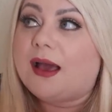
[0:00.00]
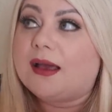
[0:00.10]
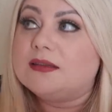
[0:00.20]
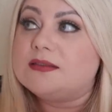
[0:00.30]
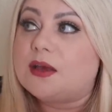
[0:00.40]

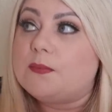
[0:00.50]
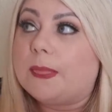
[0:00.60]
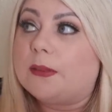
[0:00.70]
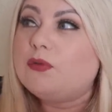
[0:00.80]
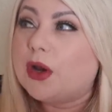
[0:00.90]
And
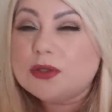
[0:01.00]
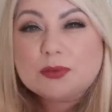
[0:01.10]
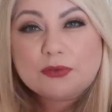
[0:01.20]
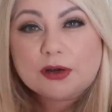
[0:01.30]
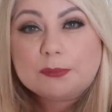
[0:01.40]
the
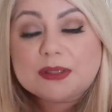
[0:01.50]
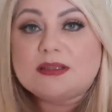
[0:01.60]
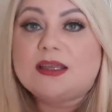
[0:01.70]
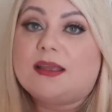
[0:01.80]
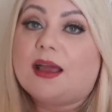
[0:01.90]
roads were very
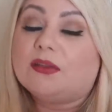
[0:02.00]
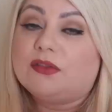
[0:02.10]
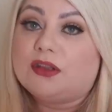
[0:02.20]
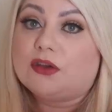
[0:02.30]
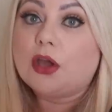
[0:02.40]
busy
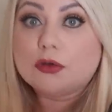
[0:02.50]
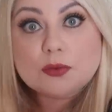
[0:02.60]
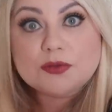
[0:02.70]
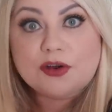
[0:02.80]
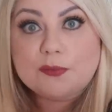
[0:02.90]
and the
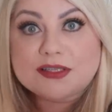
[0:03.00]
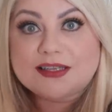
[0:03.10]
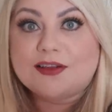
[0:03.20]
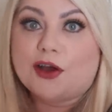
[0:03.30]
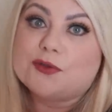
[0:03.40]
coach was very
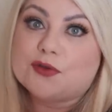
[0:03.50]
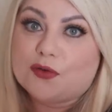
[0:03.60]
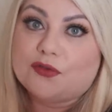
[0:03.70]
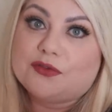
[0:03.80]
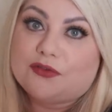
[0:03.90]
busy that I was
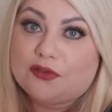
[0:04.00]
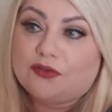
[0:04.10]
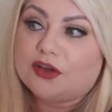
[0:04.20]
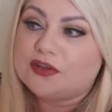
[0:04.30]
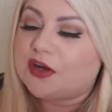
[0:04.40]
on for the
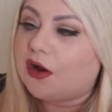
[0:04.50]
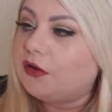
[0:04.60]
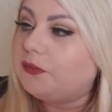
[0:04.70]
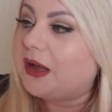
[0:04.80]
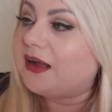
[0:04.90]
first
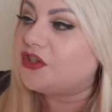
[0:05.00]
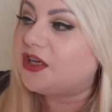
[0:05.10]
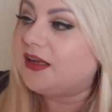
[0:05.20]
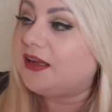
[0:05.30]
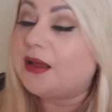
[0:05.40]
half, but
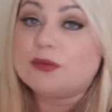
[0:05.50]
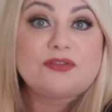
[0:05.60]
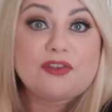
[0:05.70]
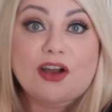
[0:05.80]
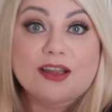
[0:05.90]
actually it
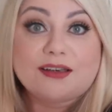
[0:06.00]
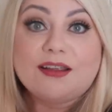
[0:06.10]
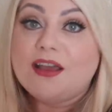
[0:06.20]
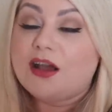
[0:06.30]
was fine.